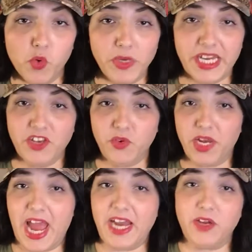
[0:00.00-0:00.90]
We can do
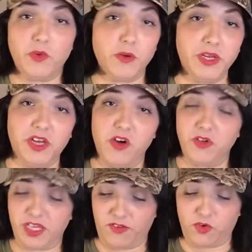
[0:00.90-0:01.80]
it anywhere we go.
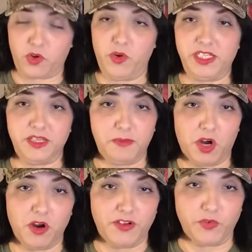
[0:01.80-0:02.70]
Like if we're going to the
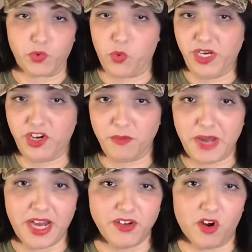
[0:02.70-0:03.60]
park, if we're going in our
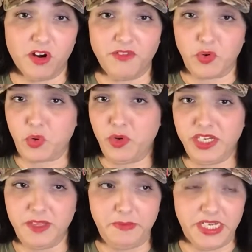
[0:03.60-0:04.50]
backyard, if we're going
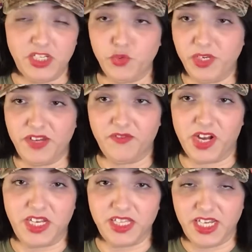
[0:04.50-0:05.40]
to the beach, we can
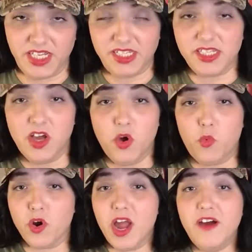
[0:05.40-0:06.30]
find things
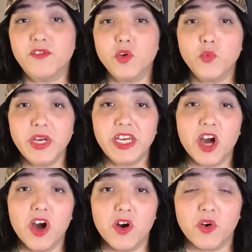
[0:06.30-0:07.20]
wherever we
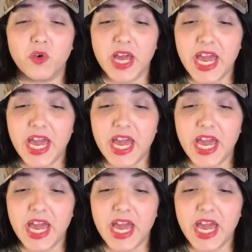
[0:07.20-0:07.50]
go.